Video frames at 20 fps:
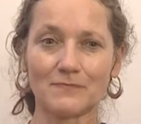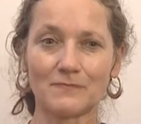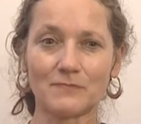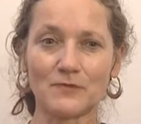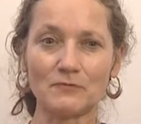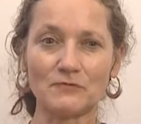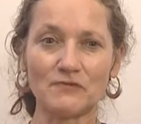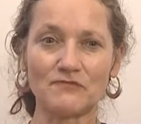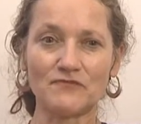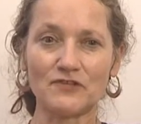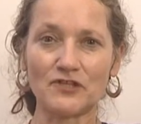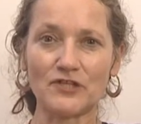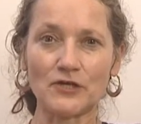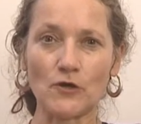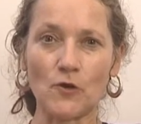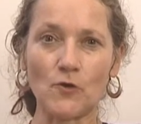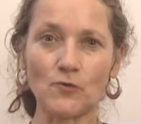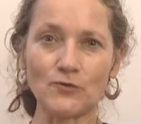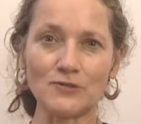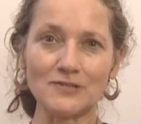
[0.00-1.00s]
we were
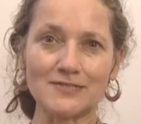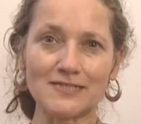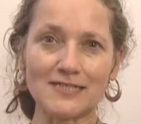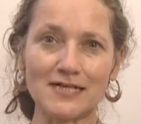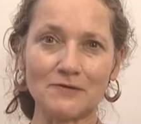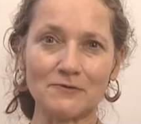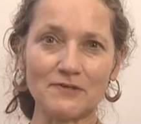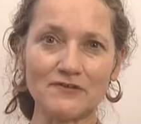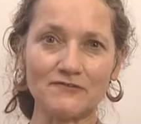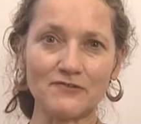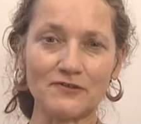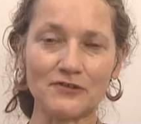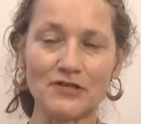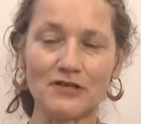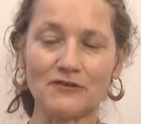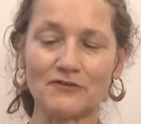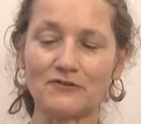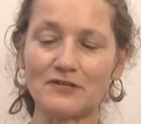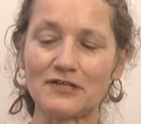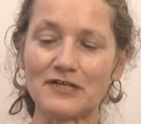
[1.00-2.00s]
feeling old and now we feel
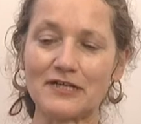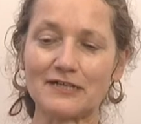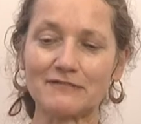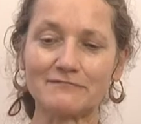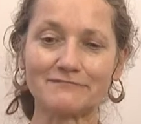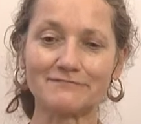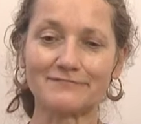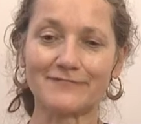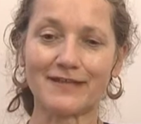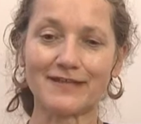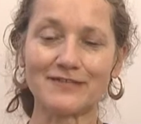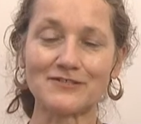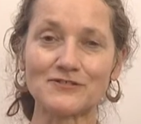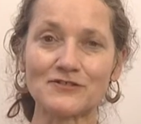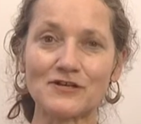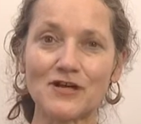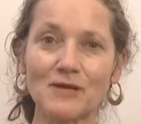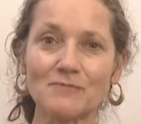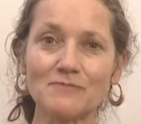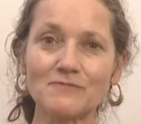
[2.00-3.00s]
younger again. And to
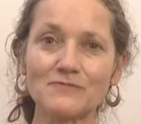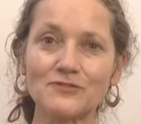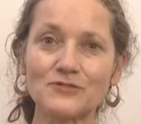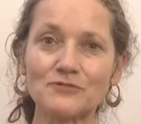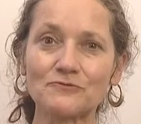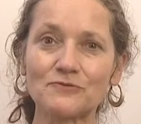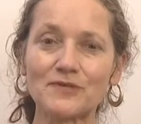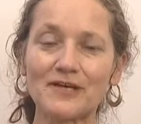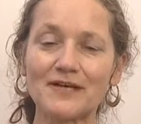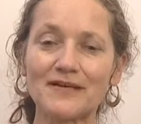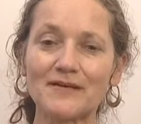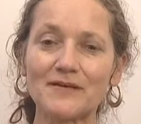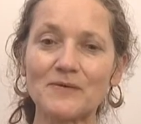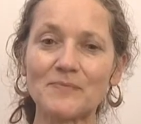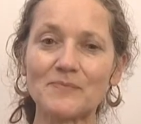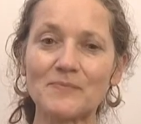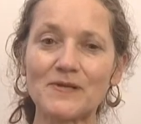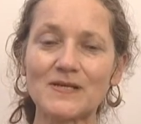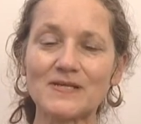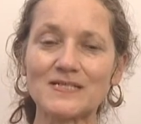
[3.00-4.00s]
come to a
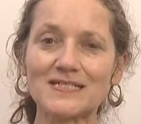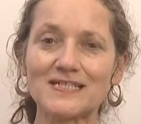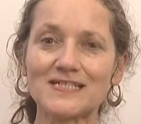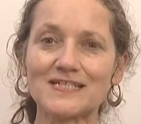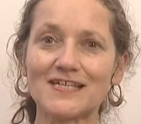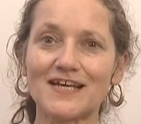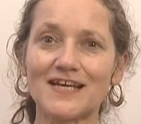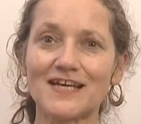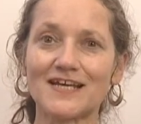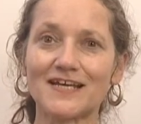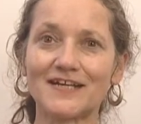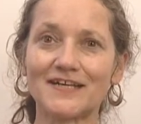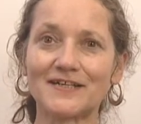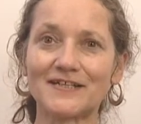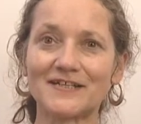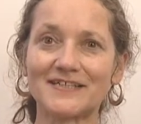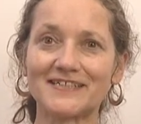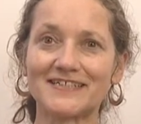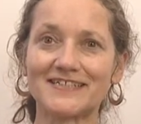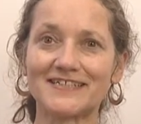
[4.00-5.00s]
place
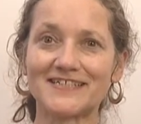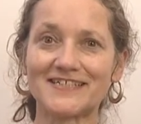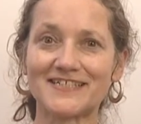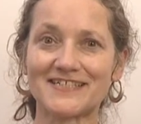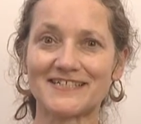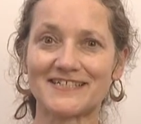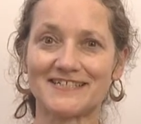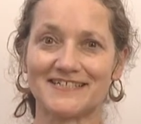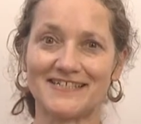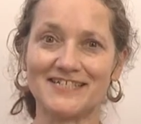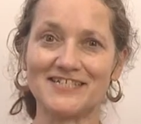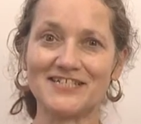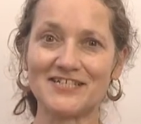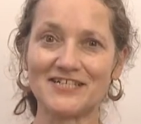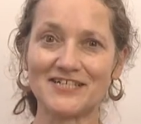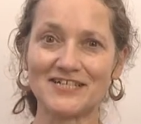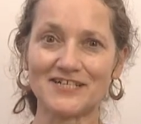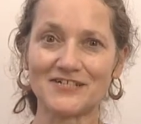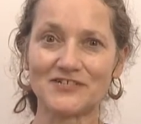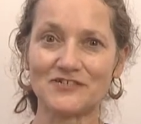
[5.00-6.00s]
like
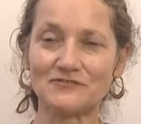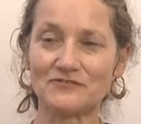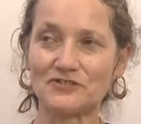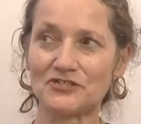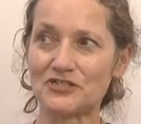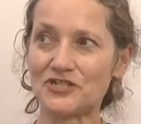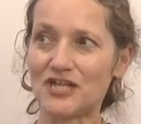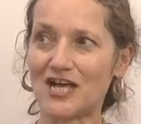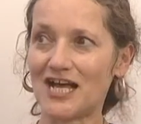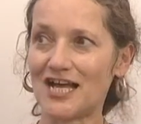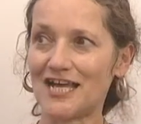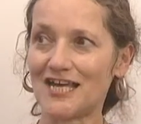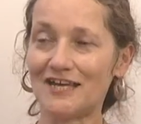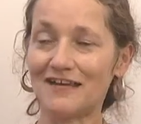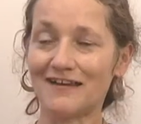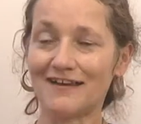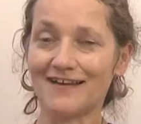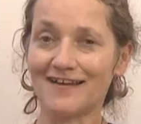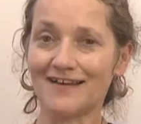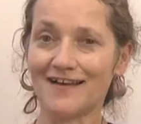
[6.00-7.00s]
India, to Chennai,
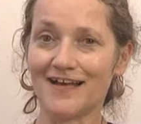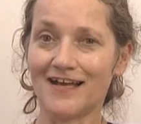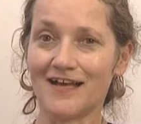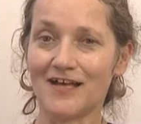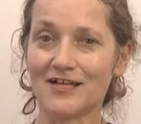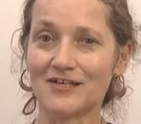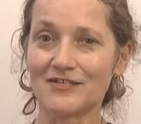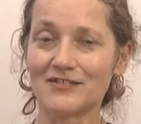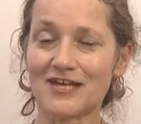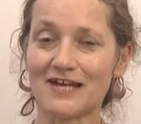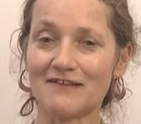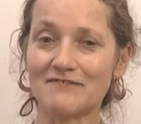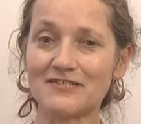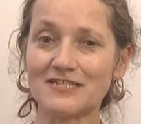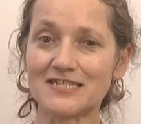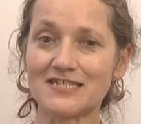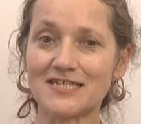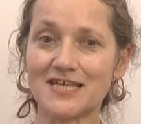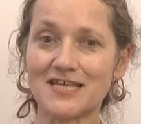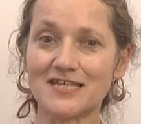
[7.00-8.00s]
to have
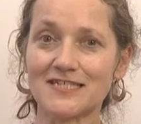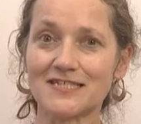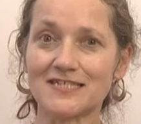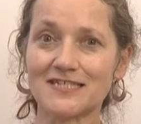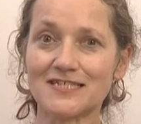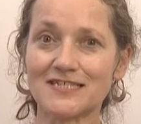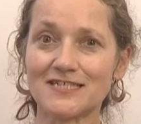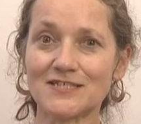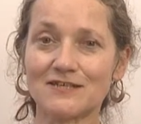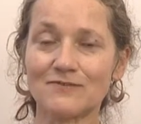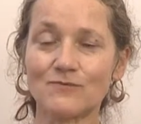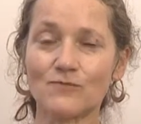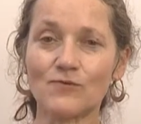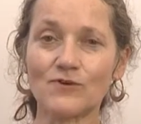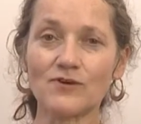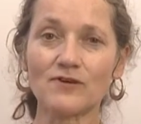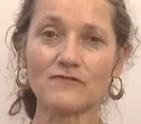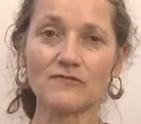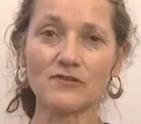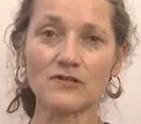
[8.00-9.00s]
this done is a
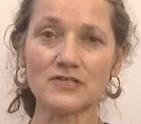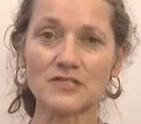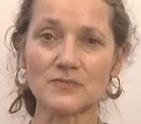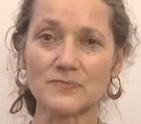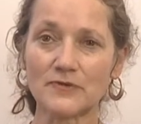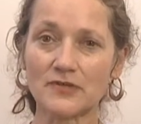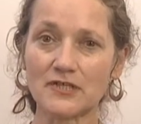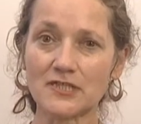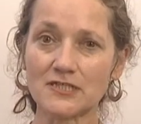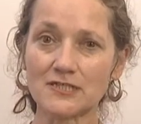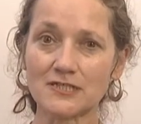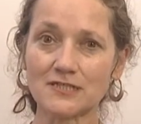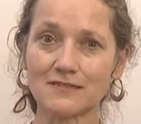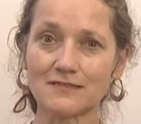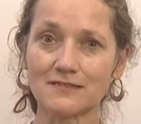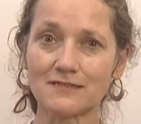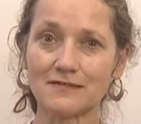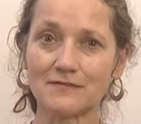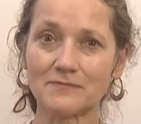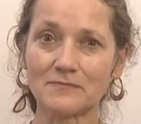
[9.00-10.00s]
wonderful experience.
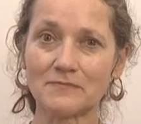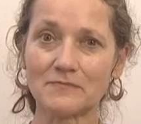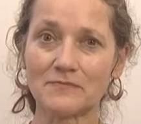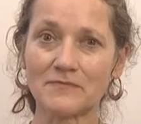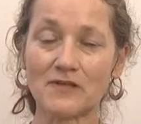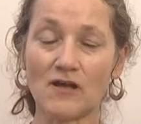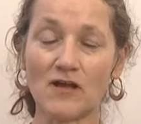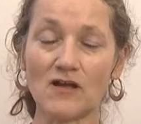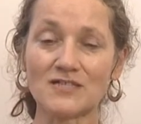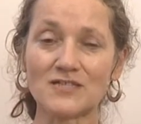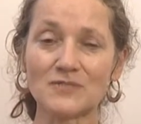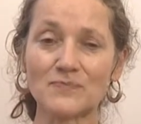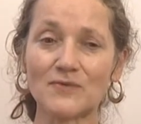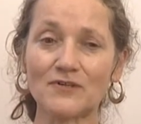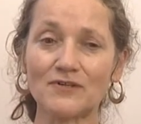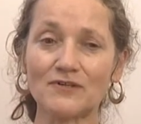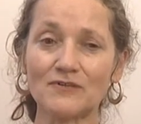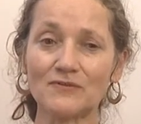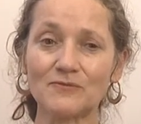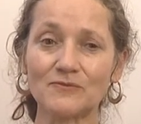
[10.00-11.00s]
In the
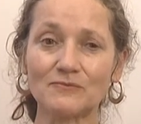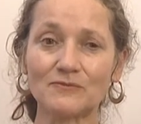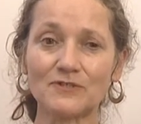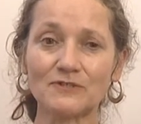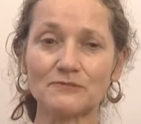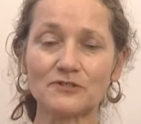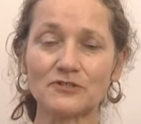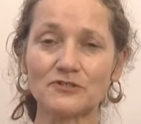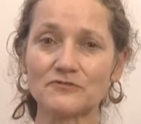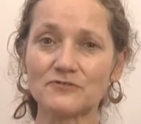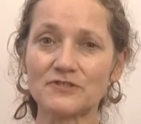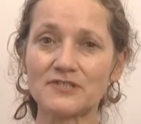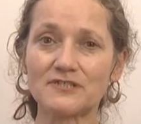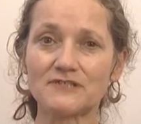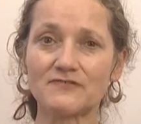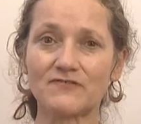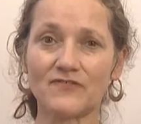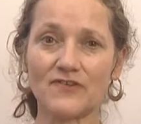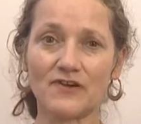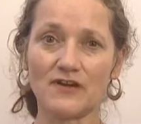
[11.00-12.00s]
hospital, we were
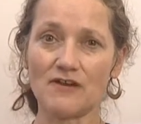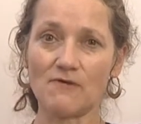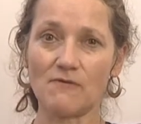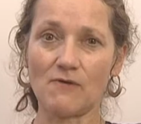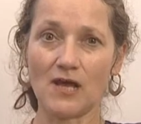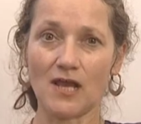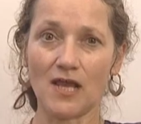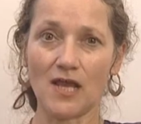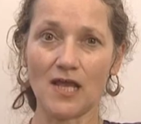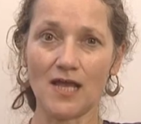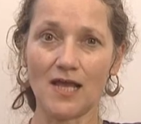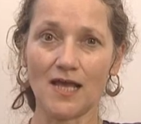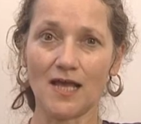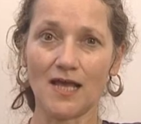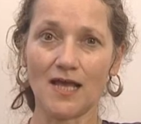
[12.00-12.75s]
treated very well,